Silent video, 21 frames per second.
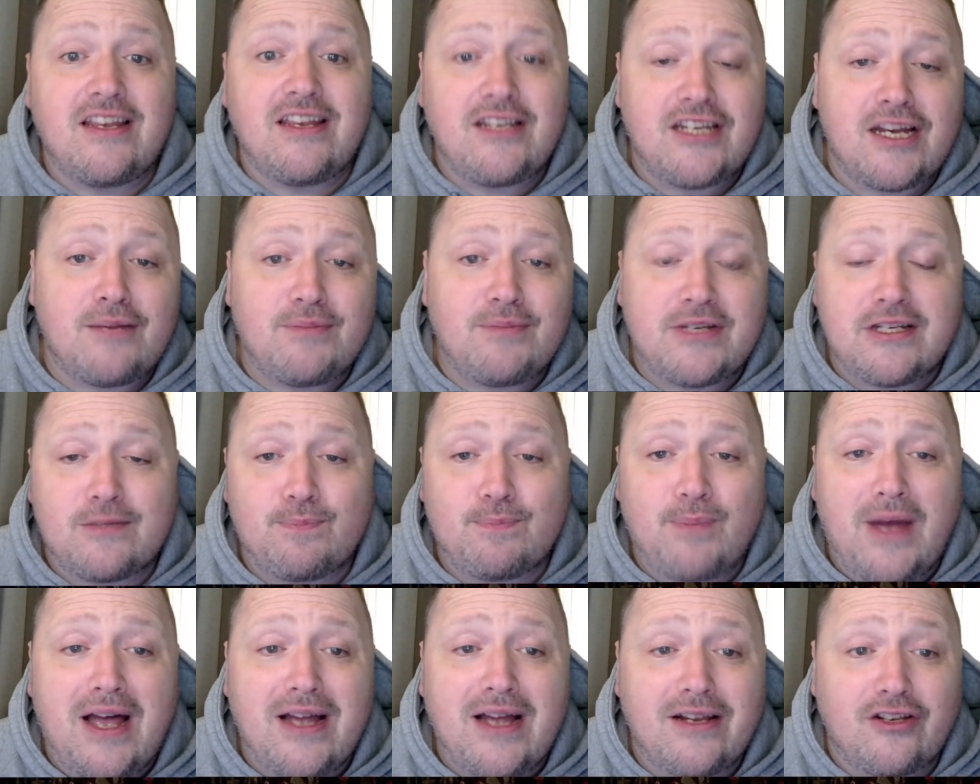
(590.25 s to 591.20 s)
James'
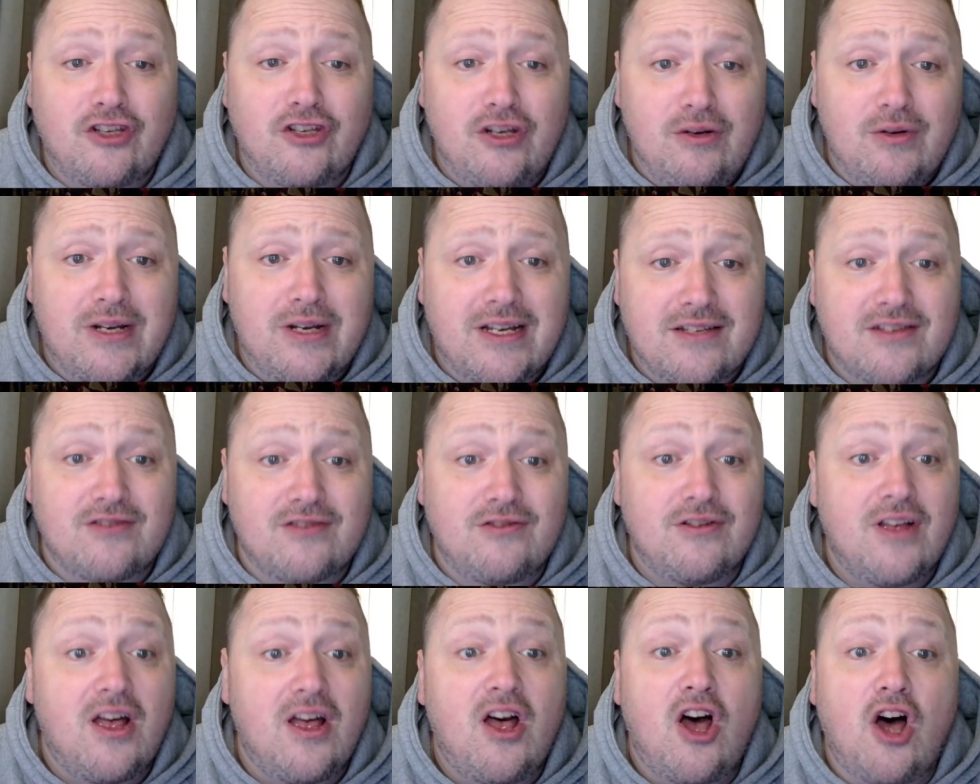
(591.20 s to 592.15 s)
Park, Newcastle,
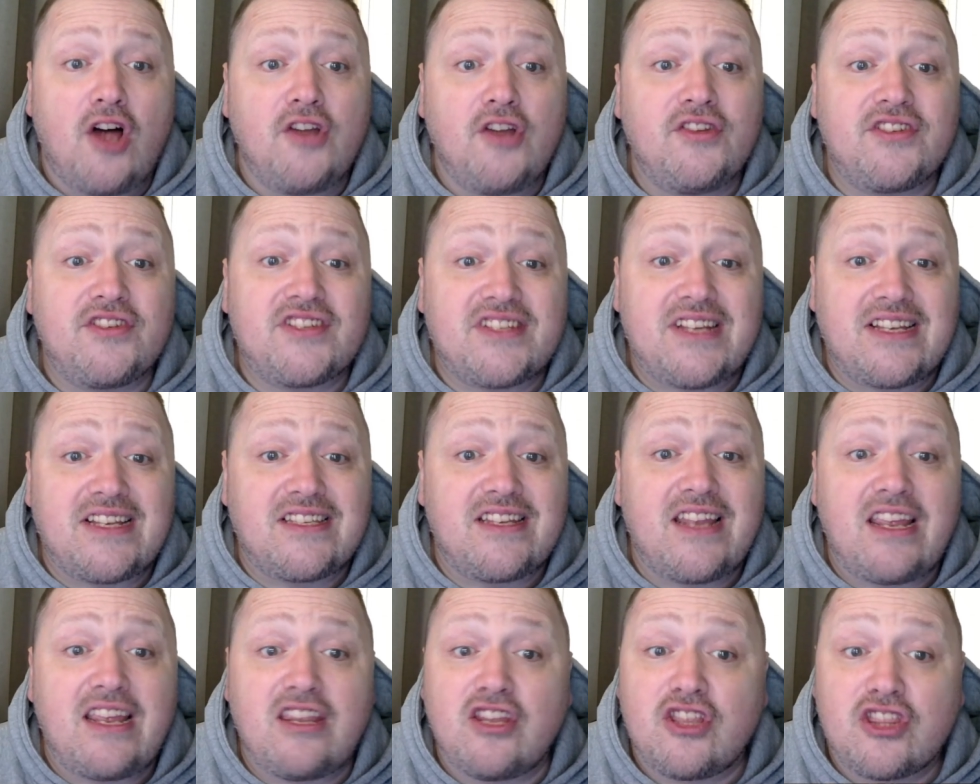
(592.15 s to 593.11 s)
on
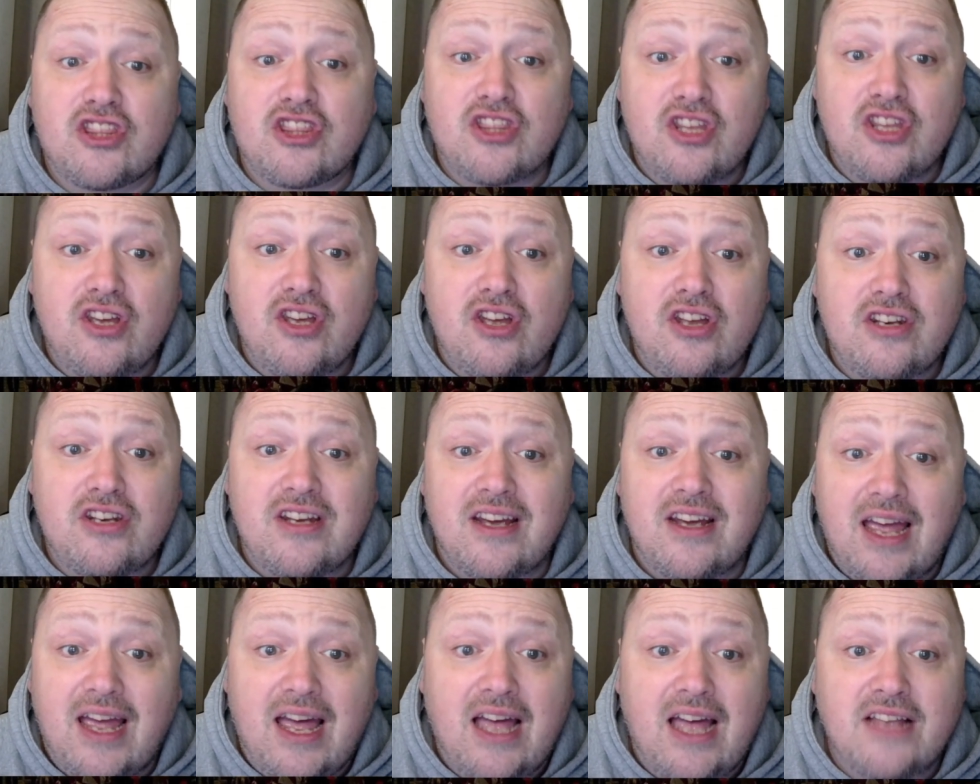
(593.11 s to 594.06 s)
Saturday the 3rd
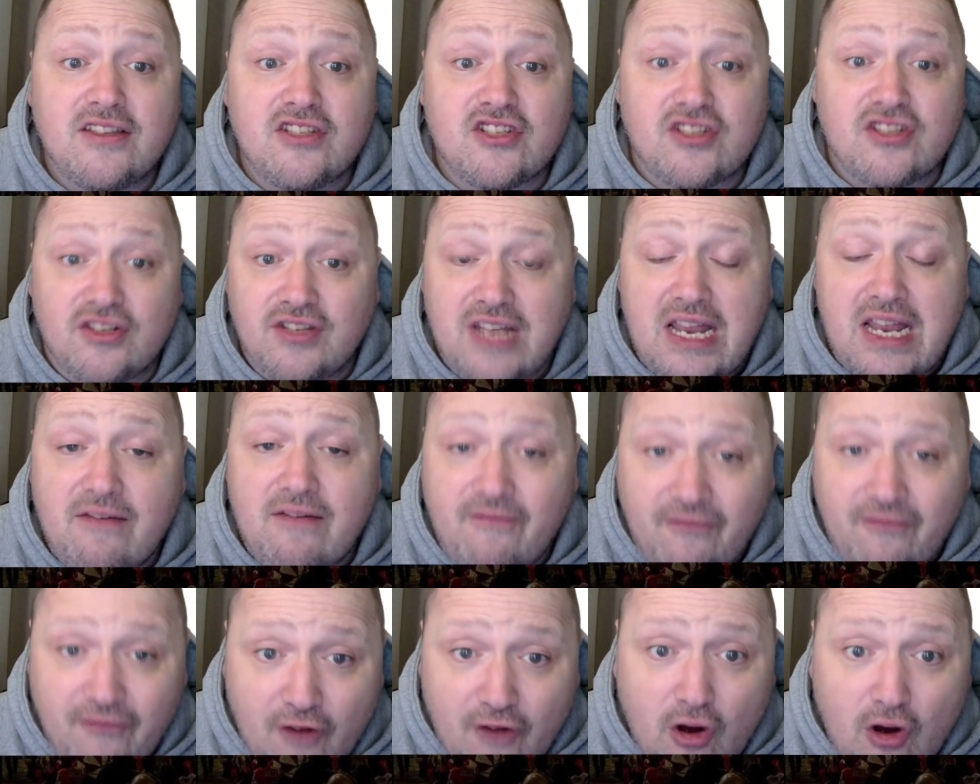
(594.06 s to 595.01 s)
and Sunday the
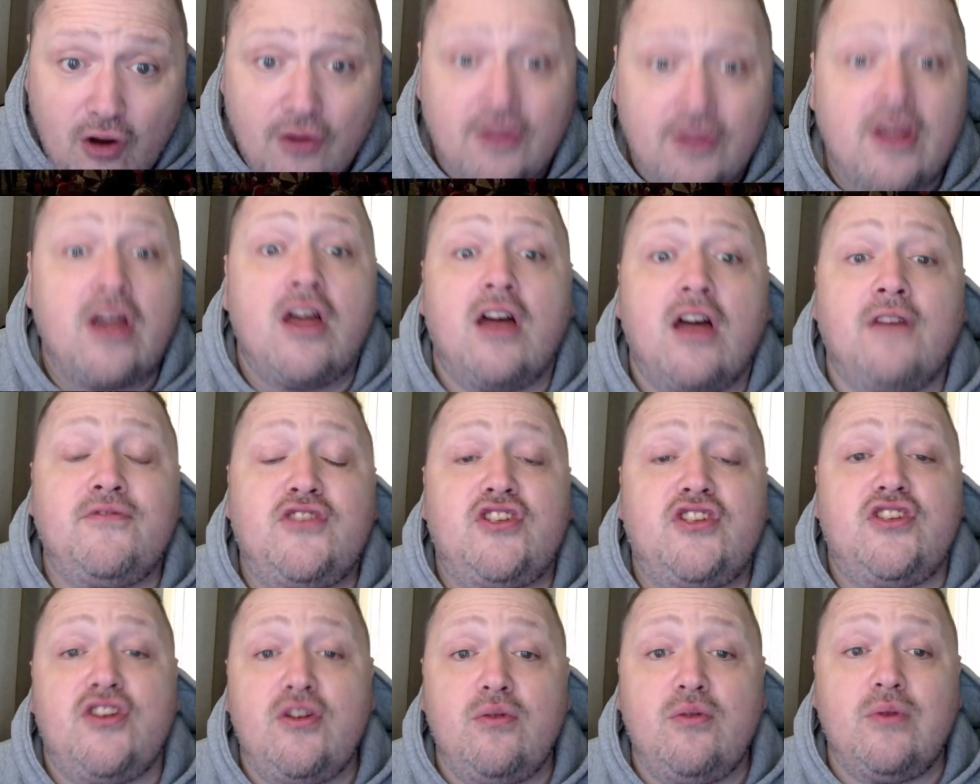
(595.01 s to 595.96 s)
4th of
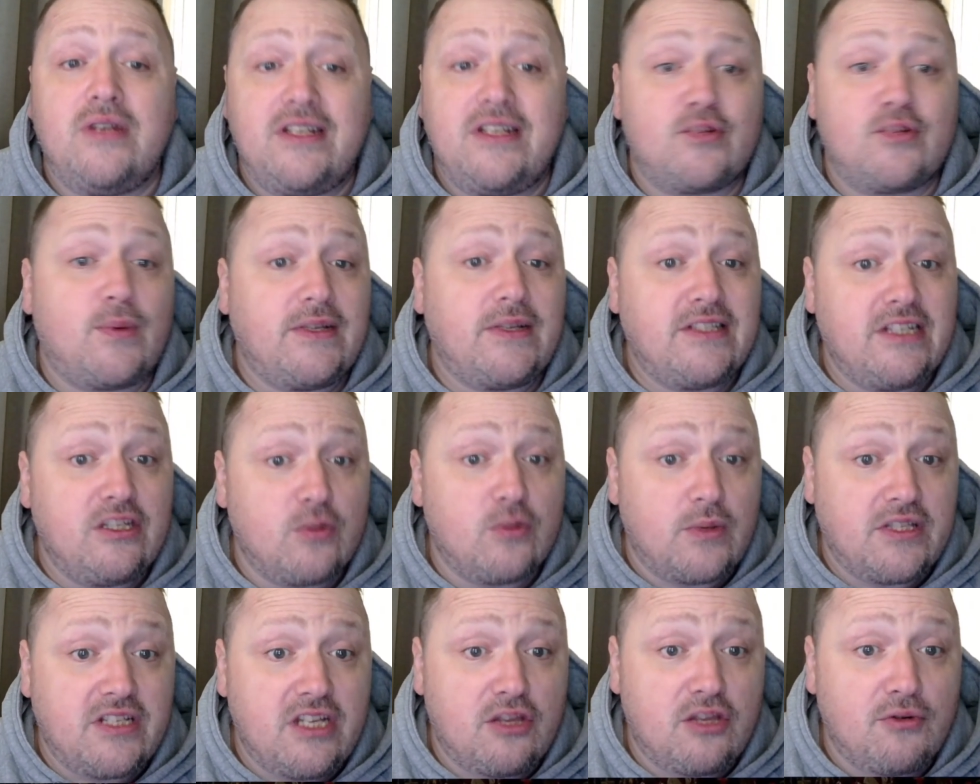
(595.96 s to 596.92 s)
June in
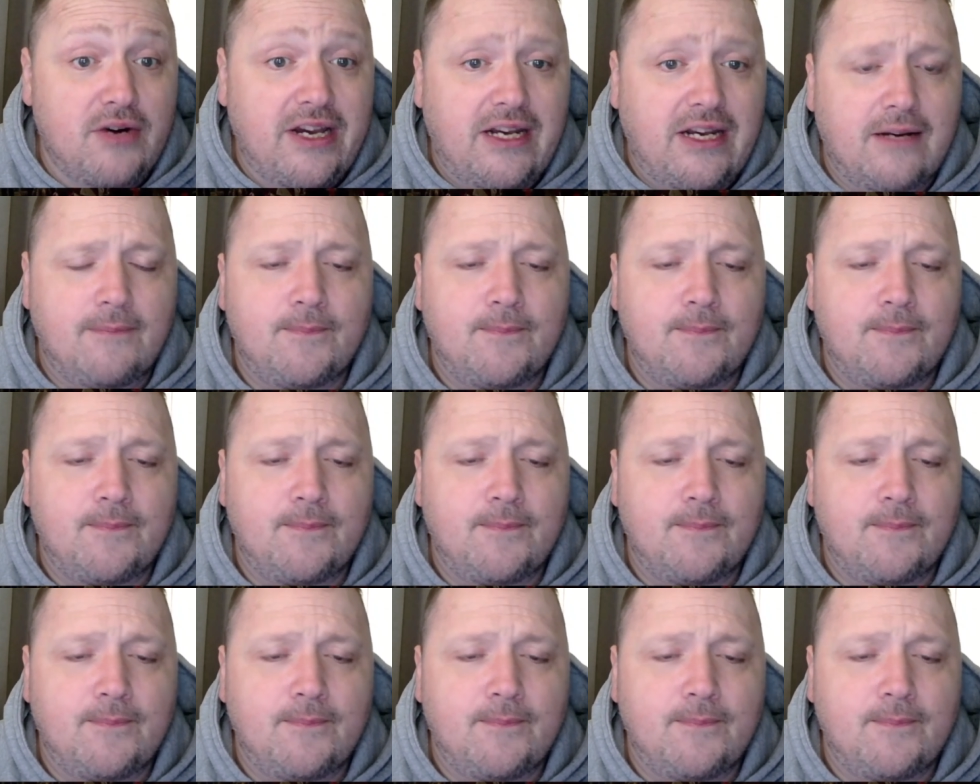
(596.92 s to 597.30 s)
2023.